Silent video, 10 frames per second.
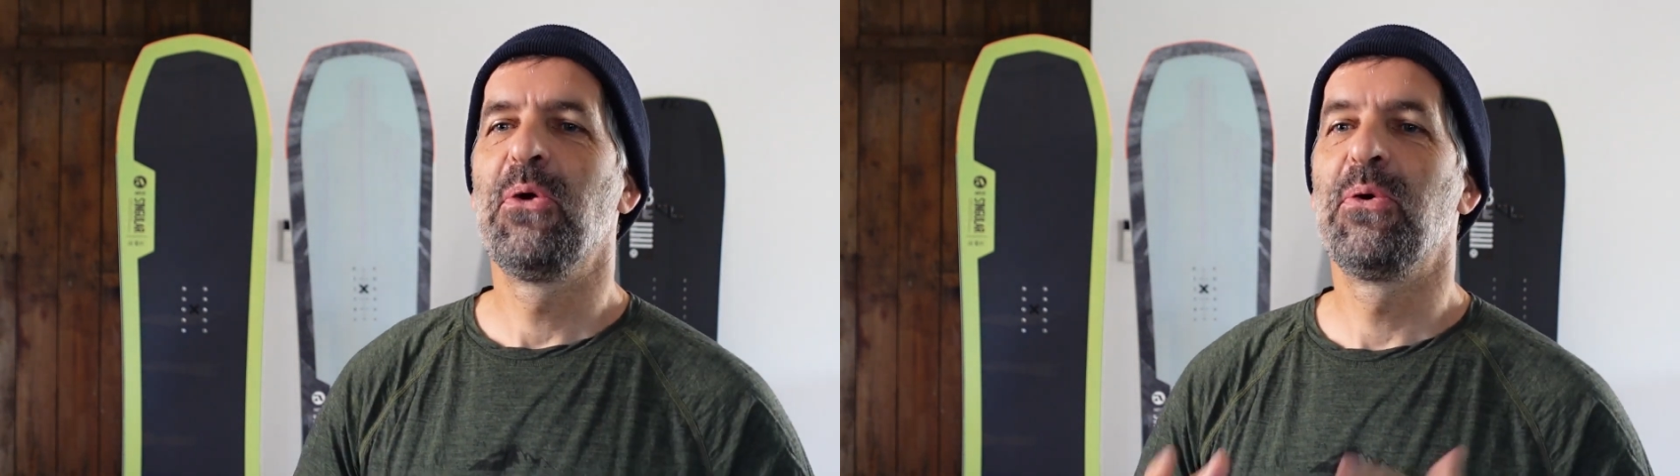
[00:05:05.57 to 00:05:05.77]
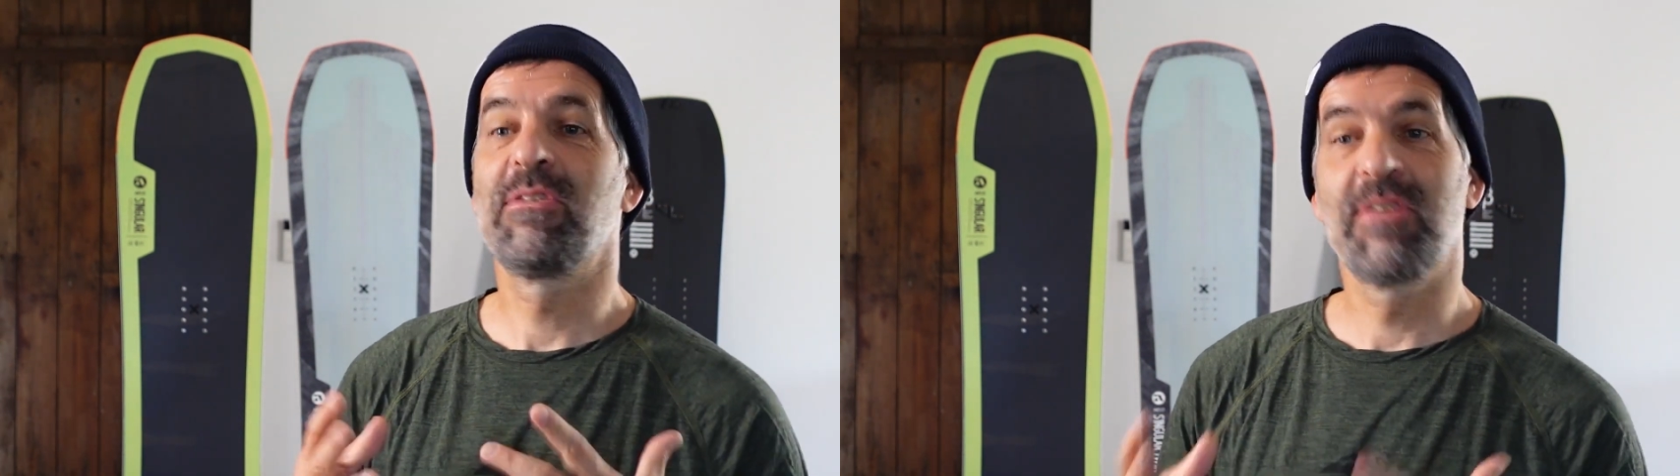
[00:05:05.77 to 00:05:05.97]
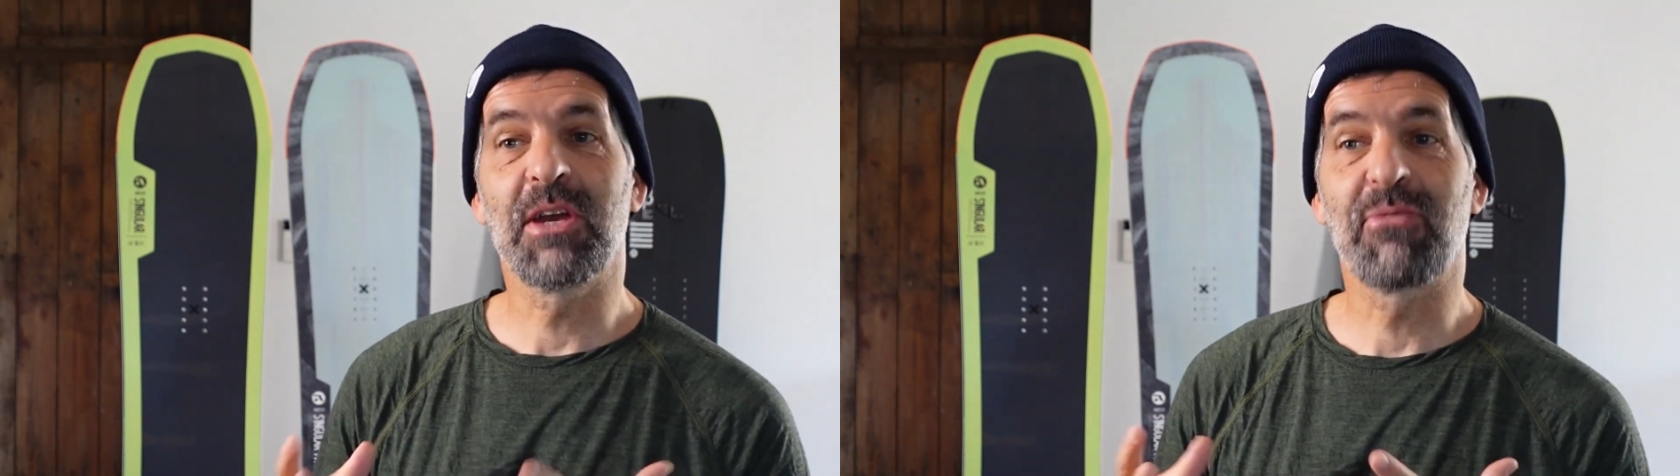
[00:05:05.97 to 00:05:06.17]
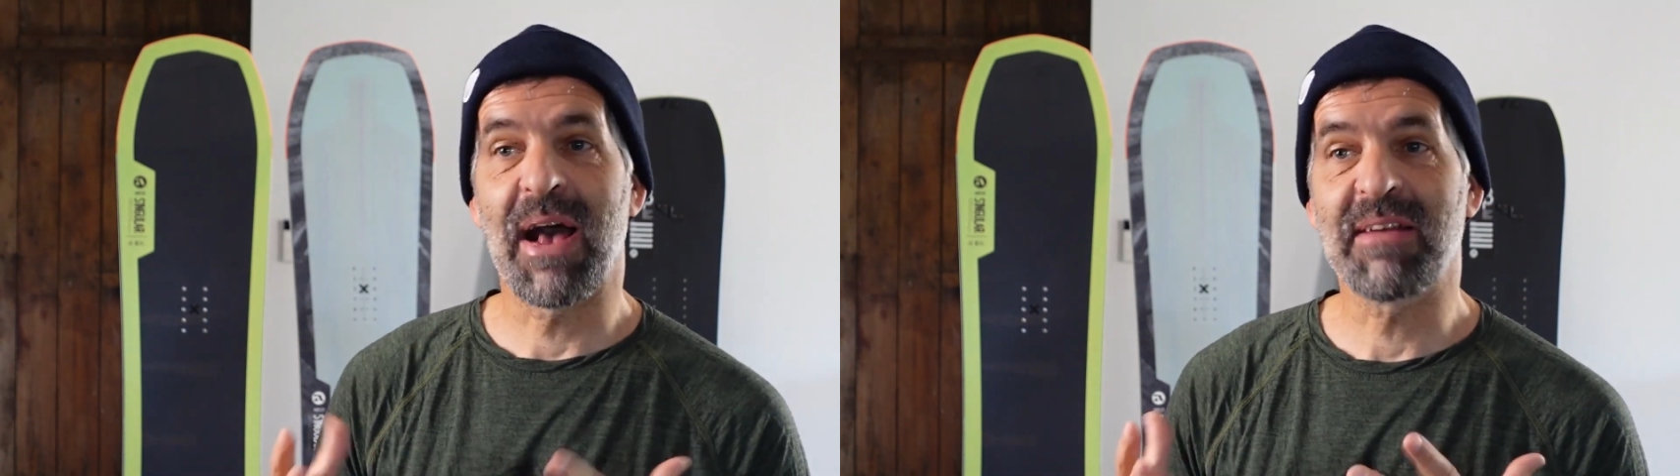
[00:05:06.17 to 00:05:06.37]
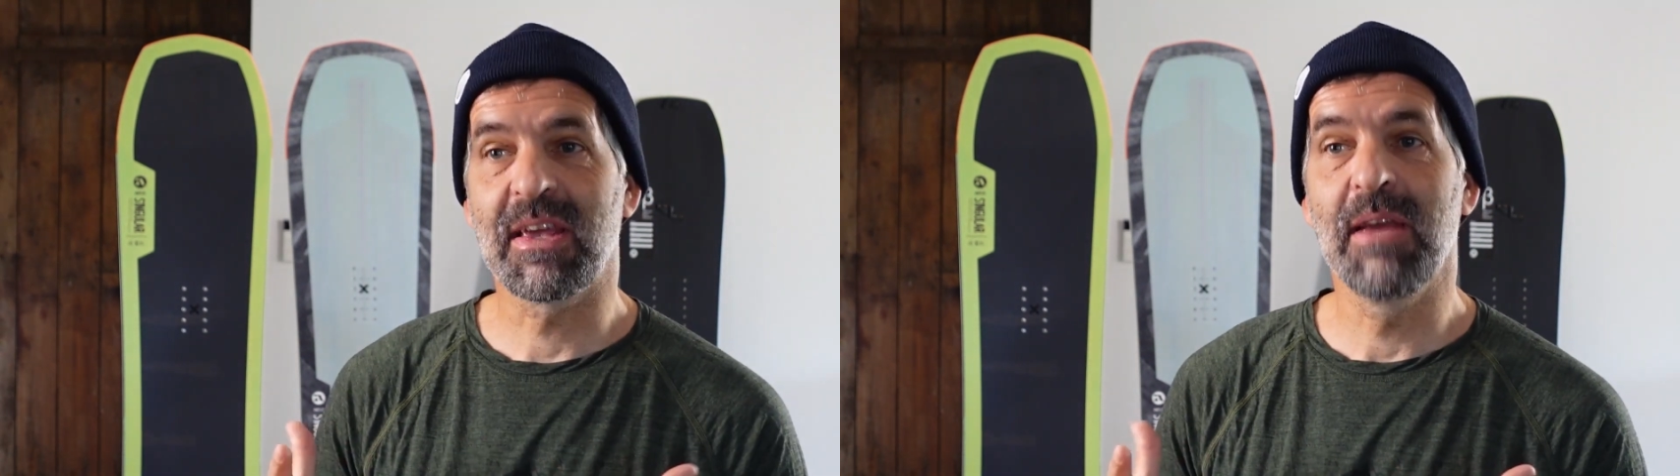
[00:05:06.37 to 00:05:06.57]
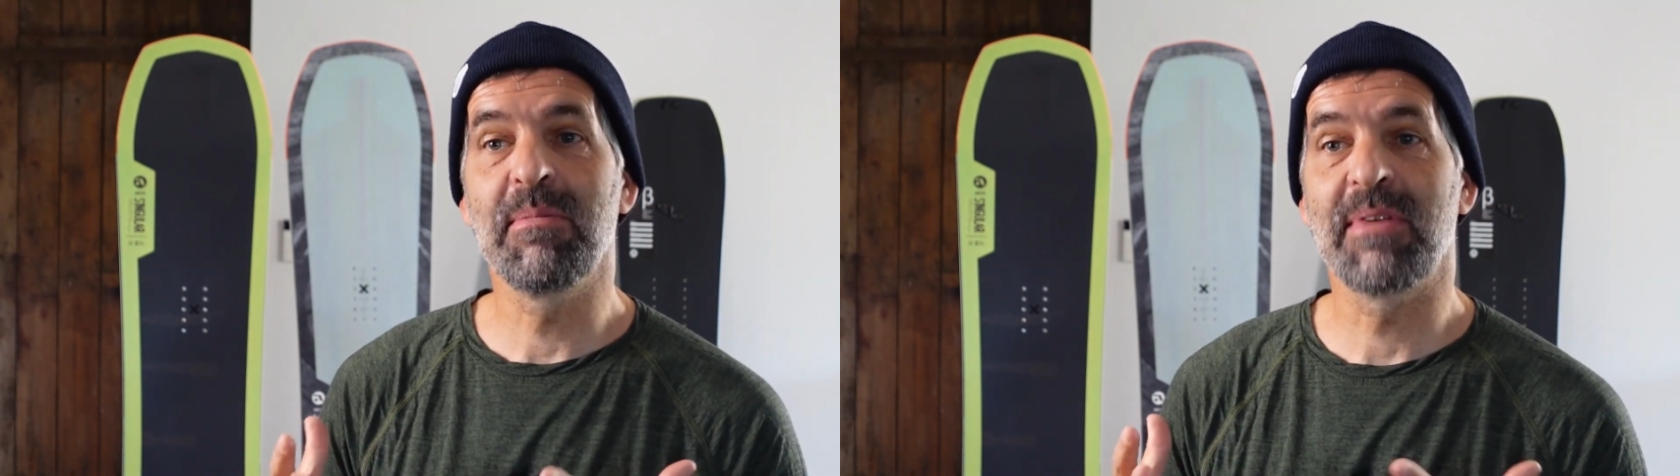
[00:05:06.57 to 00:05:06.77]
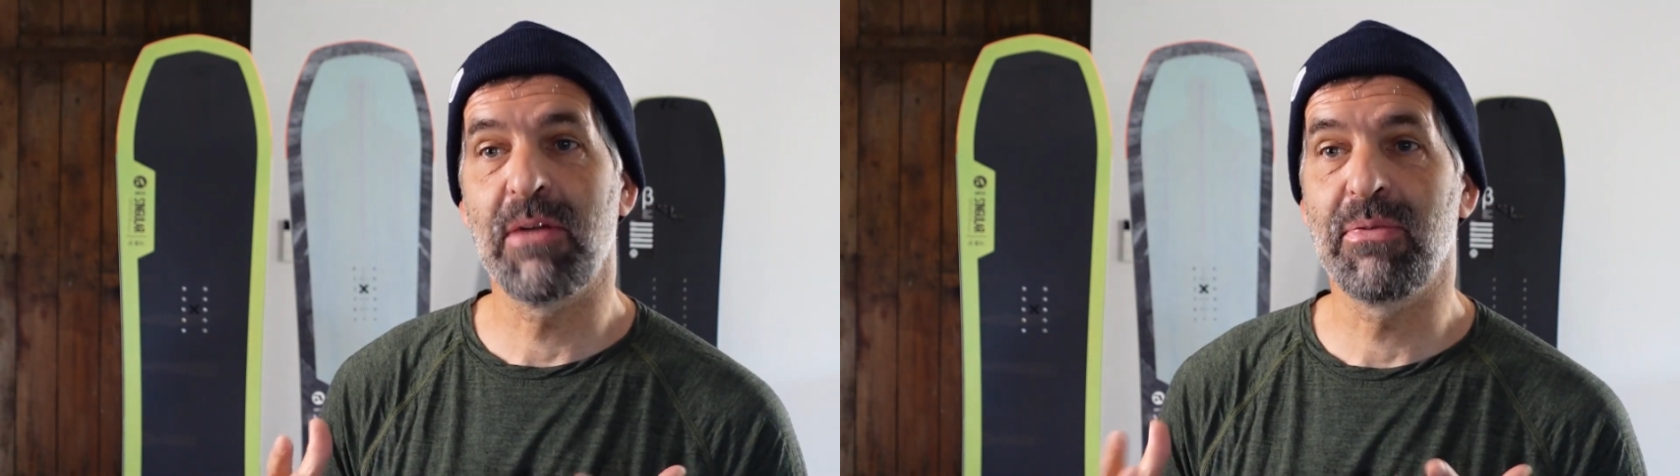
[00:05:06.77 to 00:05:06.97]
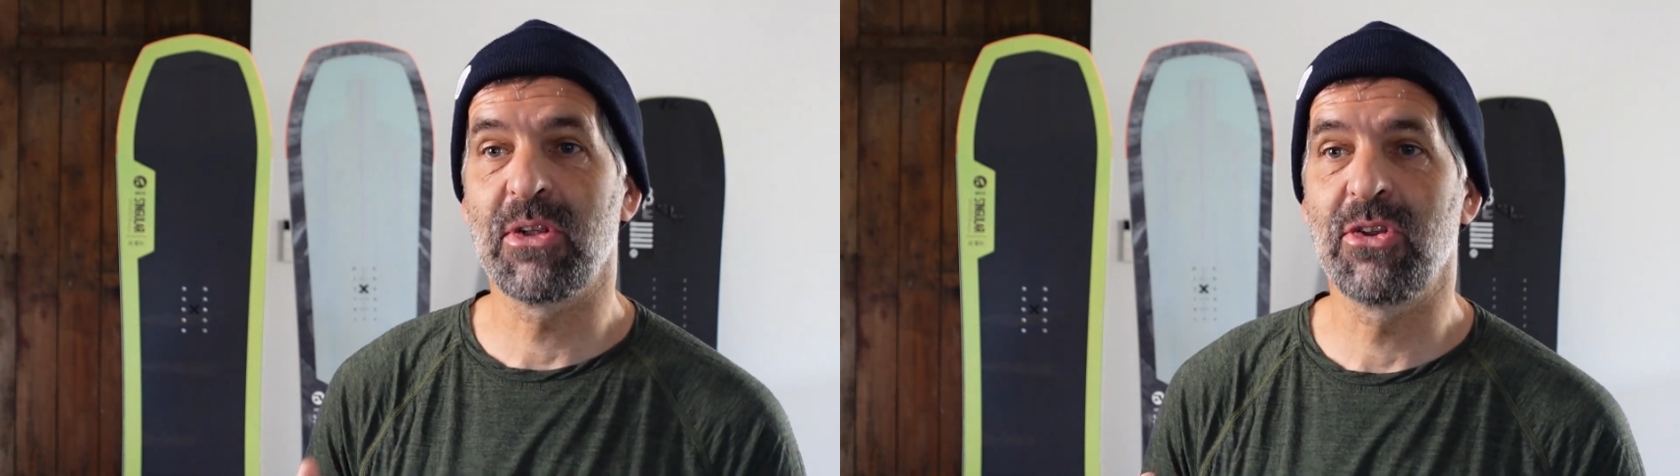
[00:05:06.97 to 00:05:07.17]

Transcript: who is sick of asking himself in the